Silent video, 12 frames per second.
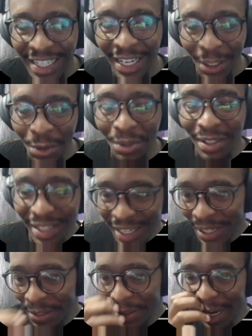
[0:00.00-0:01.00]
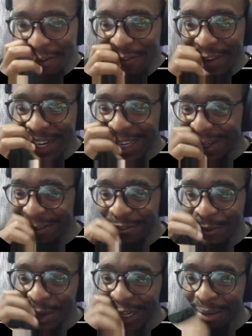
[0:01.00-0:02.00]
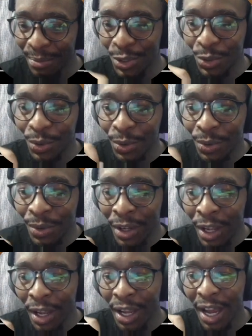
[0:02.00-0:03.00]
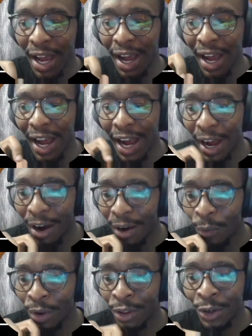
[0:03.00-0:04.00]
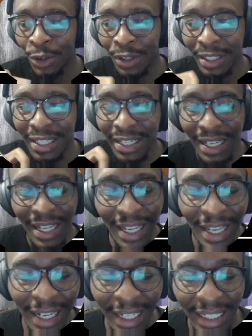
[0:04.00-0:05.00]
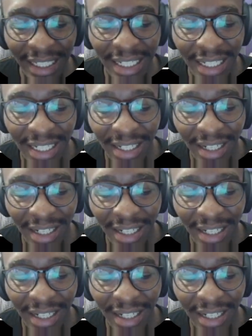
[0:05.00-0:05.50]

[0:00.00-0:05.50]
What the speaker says: really good, really good. I feel like when it comes to whether or not it